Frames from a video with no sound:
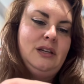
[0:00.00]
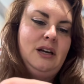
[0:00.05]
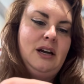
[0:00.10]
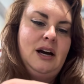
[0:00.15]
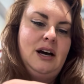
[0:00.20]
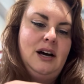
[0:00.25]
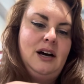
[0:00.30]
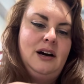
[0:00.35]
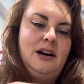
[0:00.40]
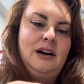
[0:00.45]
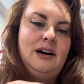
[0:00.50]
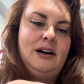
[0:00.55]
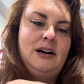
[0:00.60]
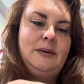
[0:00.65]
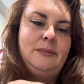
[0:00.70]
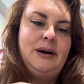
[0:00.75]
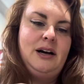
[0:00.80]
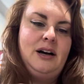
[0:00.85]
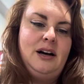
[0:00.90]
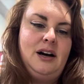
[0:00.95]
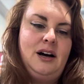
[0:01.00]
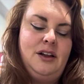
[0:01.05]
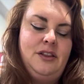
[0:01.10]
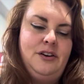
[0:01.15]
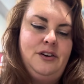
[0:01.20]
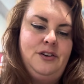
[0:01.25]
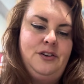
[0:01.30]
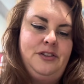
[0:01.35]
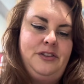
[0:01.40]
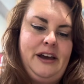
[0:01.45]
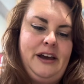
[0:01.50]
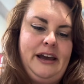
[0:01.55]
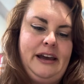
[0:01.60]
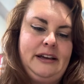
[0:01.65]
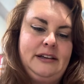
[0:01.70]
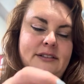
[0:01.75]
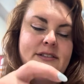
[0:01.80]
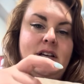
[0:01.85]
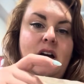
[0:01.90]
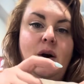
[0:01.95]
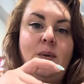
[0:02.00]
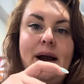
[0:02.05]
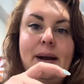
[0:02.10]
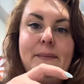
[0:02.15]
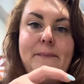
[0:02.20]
other things. Oh, I